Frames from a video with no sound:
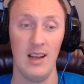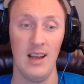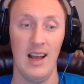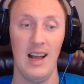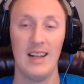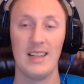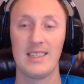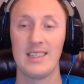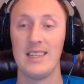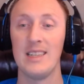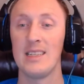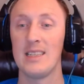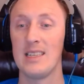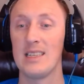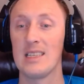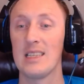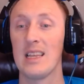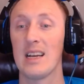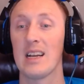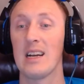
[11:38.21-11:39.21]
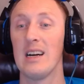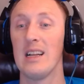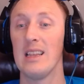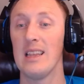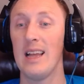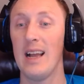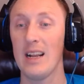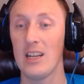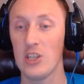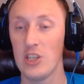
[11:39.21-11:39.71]
And since it's the
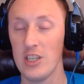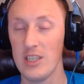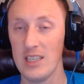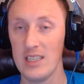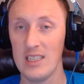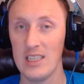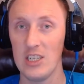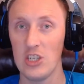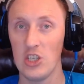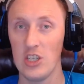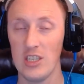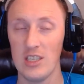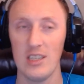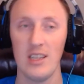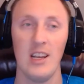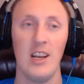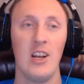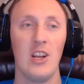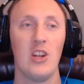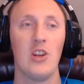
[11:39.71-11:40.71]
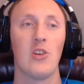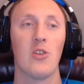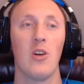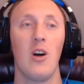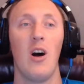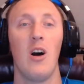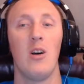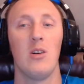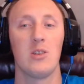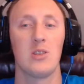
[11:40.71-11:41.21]
collection edition, you're
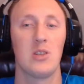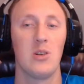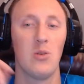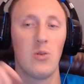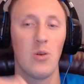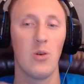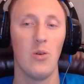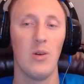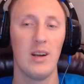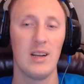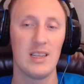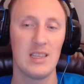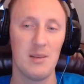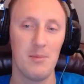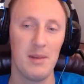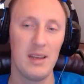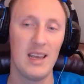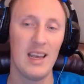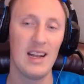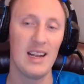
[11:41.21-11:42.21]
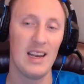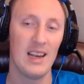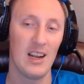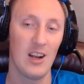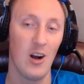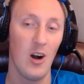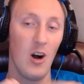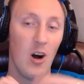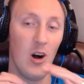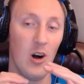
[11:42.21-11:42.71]
also going to be getting
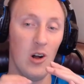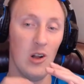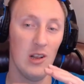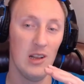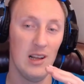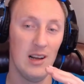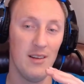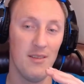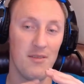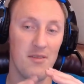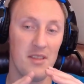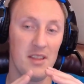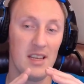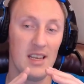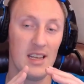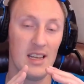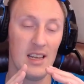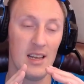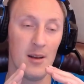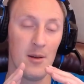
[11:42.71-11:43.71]
all of the